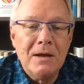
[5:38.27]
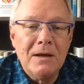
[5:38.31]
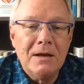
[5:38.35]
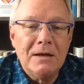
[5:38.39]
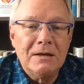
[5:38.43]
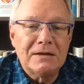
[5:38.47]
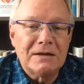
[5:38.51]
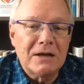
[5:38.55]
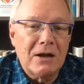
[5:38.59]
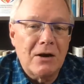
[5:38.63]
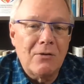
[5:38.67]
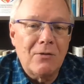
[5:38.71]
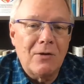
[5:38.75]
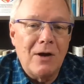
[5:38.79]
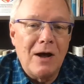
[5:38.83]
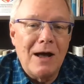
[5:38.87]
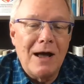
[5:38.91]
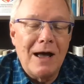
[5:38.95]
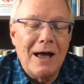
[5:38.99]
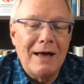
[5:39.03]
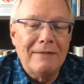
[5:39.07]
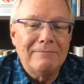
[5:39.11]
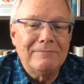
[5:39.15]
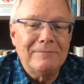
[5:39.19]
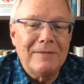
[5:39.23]
So
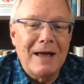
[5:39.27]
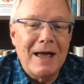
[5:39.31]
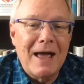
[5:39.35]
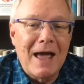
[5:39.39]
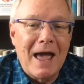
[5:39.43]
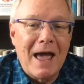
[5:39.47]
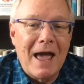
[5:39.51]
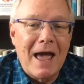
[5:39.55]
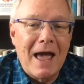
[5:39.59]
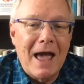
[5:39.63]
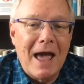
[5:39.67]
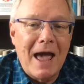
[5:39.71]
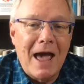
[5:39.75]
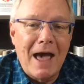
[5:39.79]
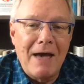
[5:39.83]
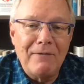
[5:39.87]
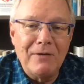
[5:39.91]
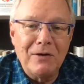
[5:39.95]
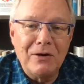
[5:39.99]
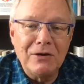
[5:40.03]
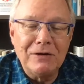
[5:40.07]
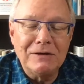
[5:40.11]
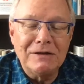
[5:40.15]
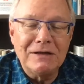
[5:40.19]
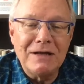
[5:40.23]
have a
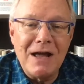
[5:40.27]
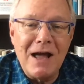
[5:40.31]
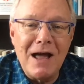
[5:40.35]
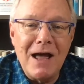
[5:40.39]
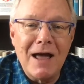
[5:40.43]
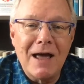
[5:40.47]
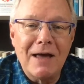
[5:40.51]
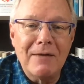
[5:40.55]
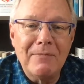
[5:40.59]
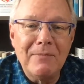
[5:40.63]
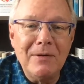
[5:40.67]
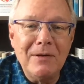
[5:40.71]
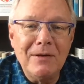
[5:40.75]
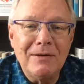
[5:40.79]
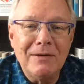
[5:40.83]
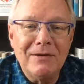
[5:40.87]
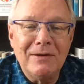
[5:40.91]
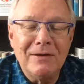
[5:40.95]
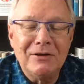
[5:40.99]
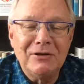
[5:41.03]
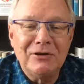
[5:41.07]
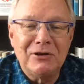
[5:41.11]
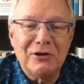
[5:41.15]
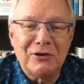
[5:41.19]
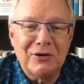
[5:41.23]
good time
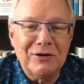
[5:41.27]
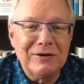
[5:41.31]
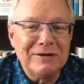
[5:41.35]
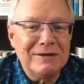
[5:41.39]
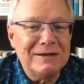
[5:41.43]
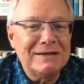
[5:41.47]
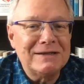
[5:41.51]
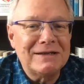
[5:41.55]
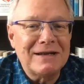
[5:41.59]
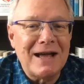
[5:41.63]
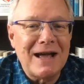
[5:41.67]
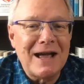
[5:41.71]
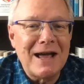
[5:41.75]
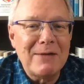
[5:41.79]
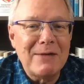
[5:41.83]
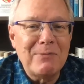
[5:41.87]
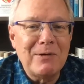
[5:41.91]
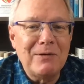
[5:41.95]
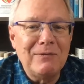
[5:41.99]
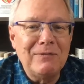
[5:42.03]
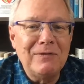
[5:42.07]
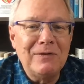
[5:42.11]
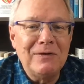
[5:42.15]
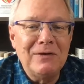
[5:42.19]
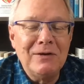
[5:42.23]
during this time
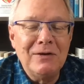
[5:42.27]
of